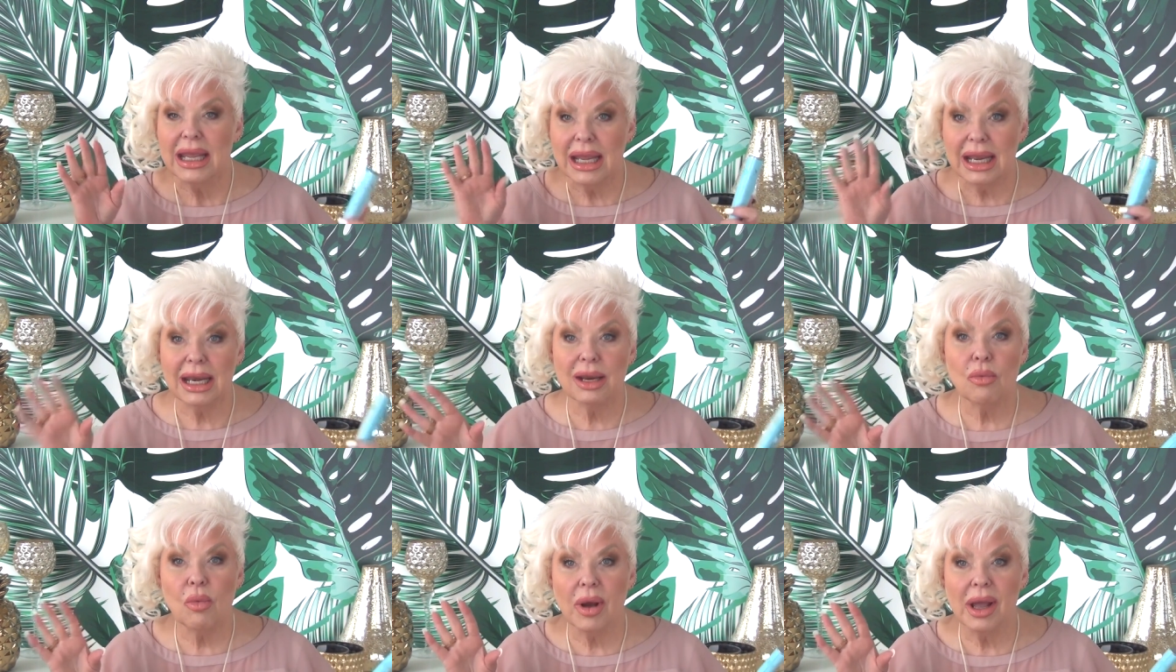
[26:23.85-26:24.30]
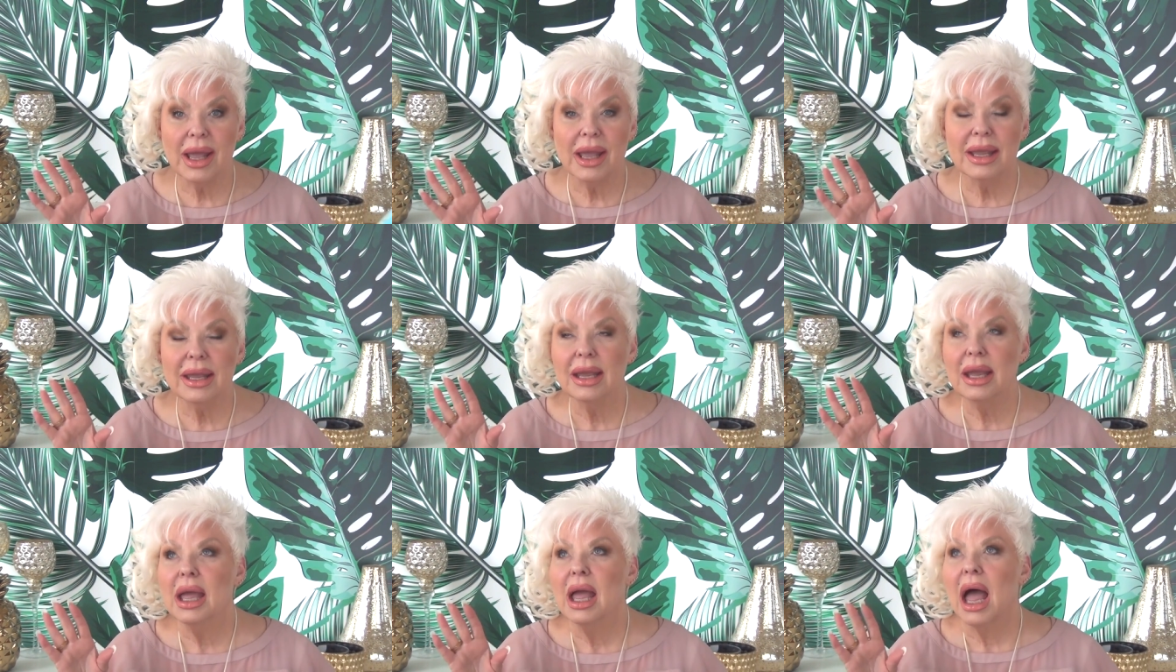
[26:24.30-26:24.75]

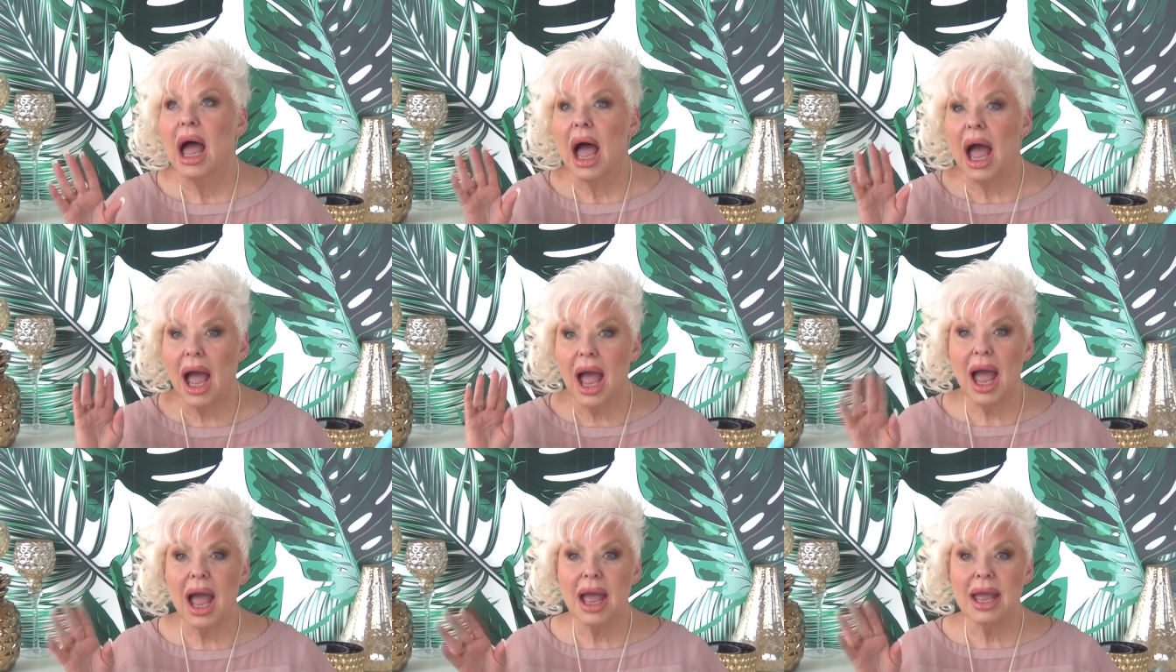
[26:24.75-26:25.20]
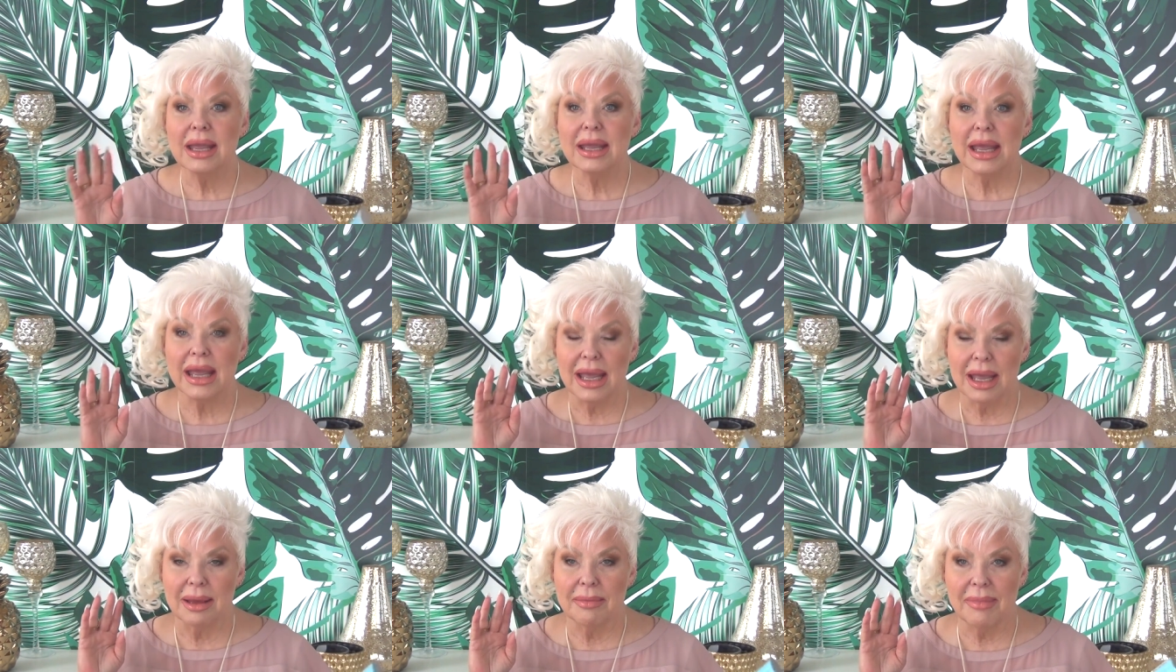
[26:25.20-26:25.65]
Anyway,
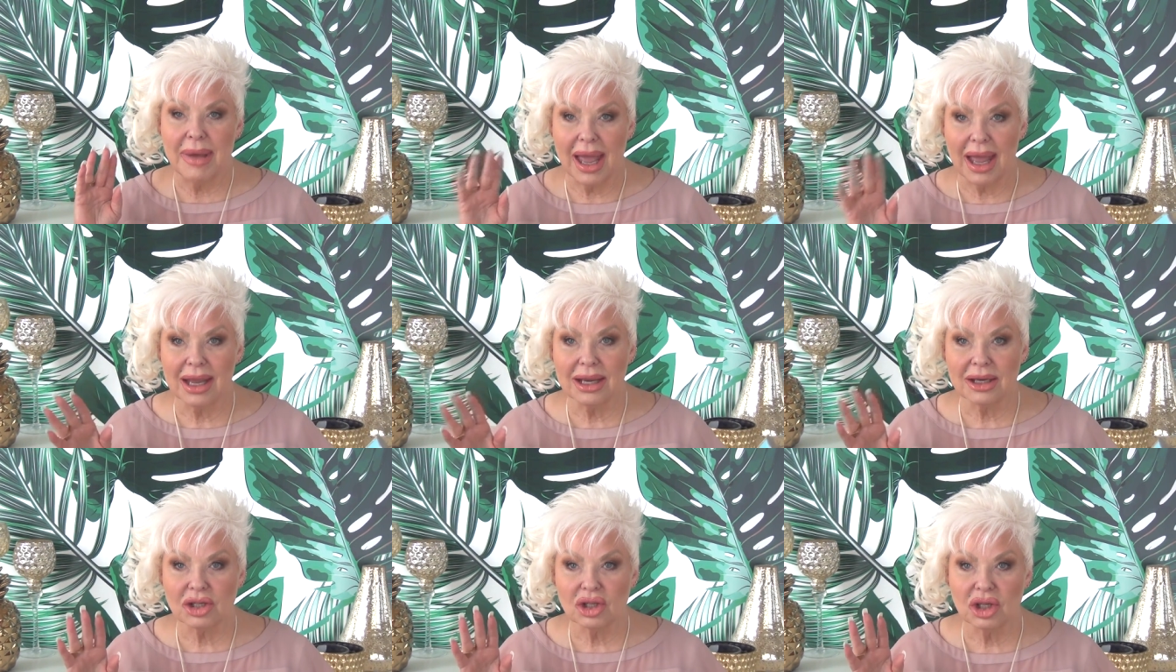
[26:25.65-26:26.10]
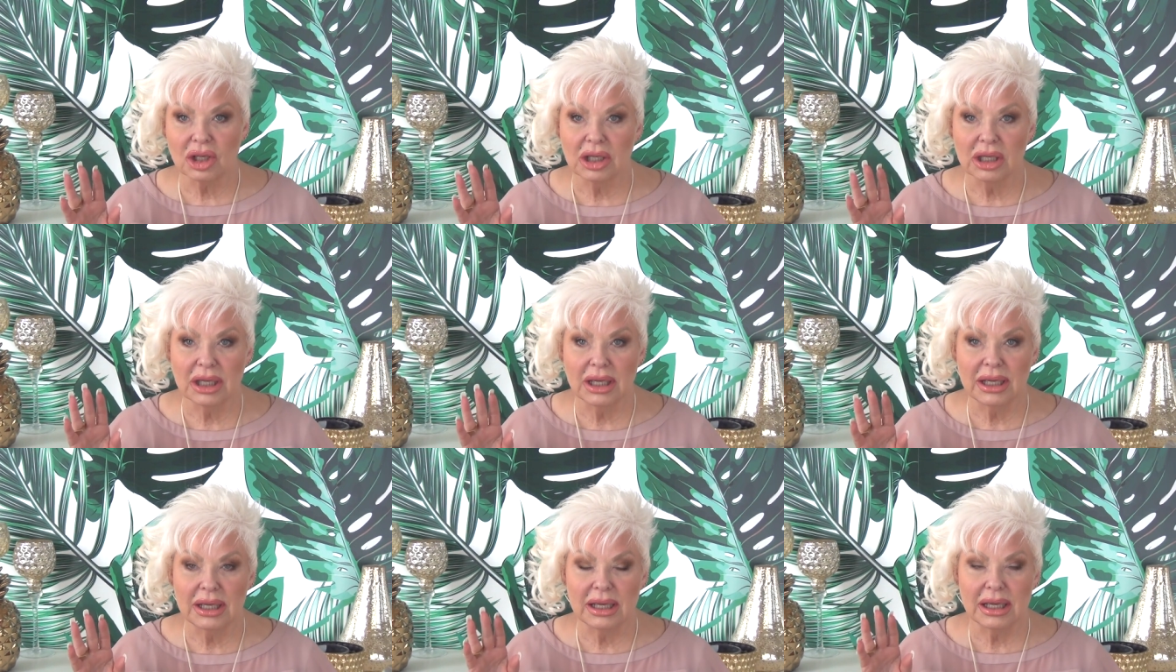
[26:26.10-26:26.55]
I am
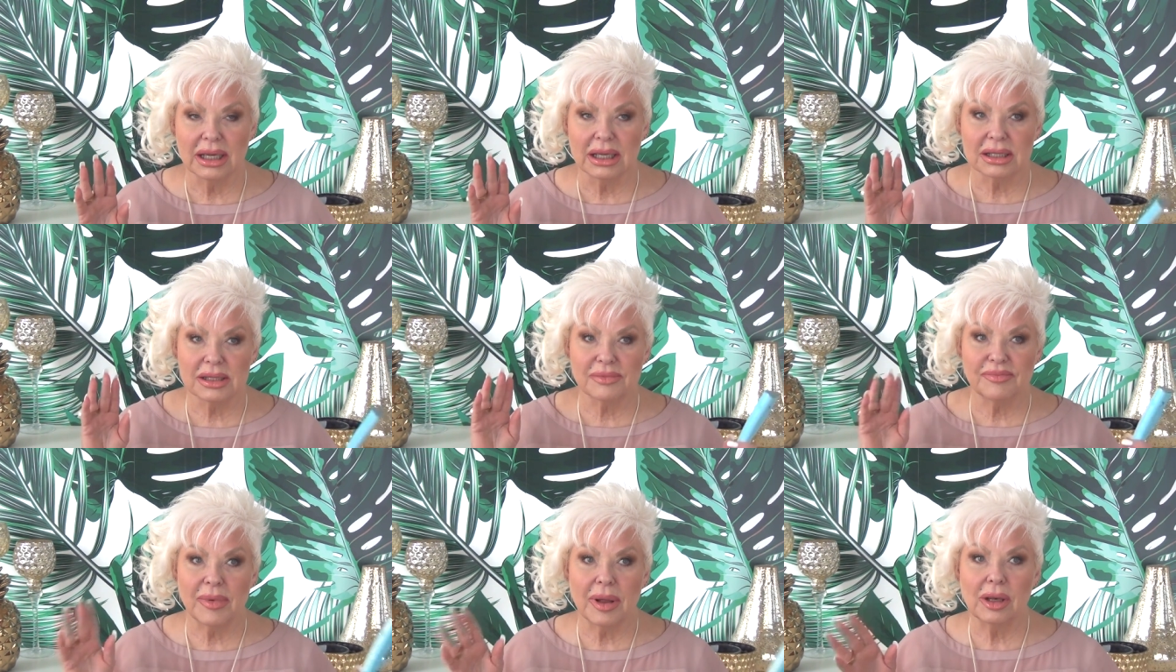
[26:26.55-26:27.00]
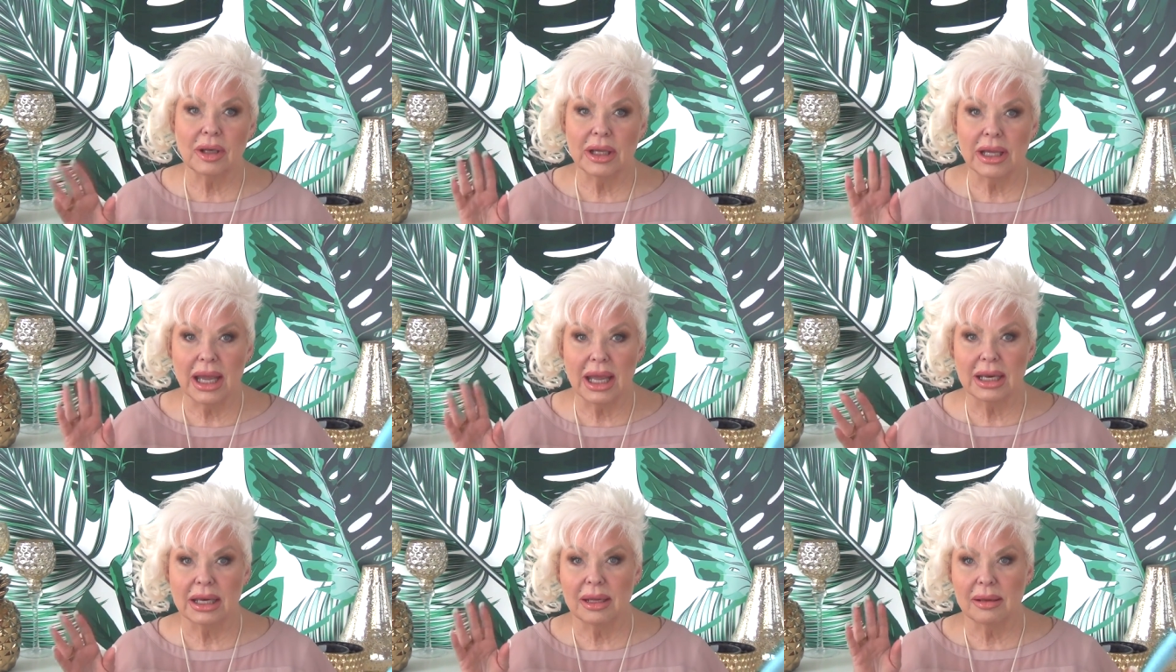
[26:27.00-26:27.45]
actually
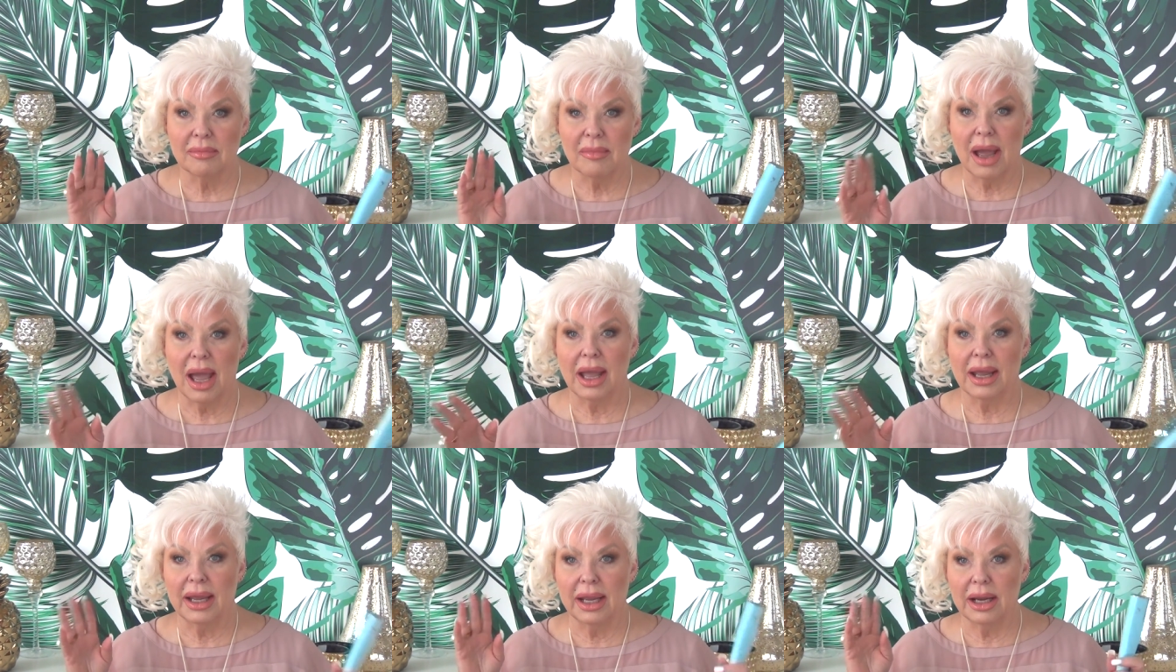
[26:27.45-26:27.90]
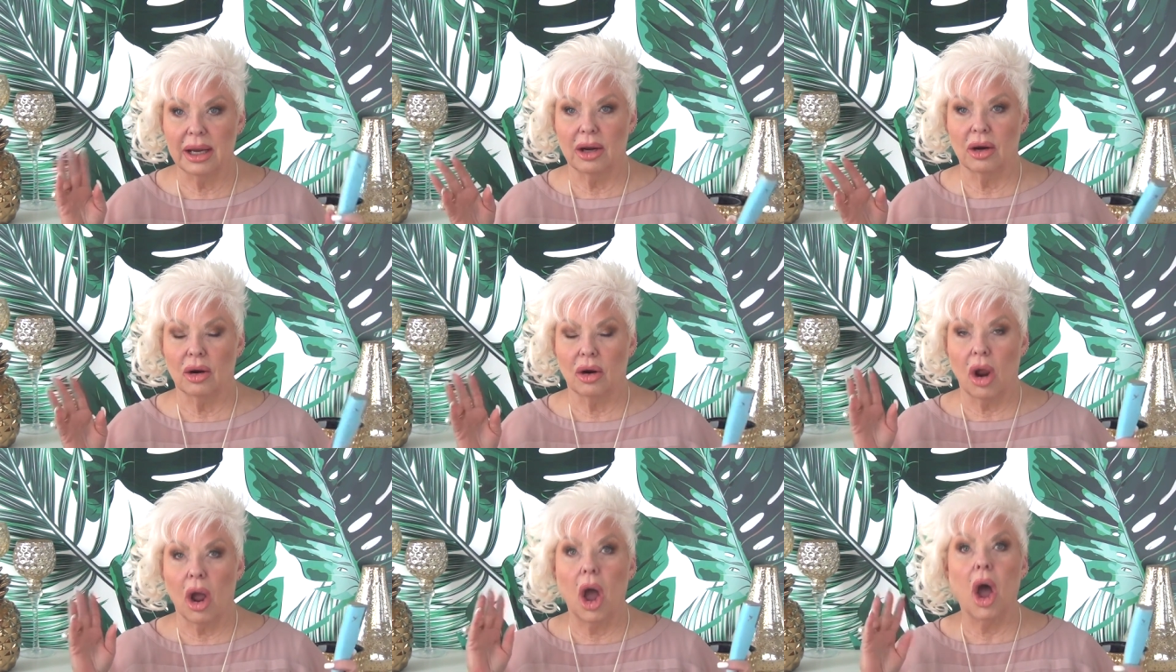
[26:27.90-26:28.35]
exfoliating my hair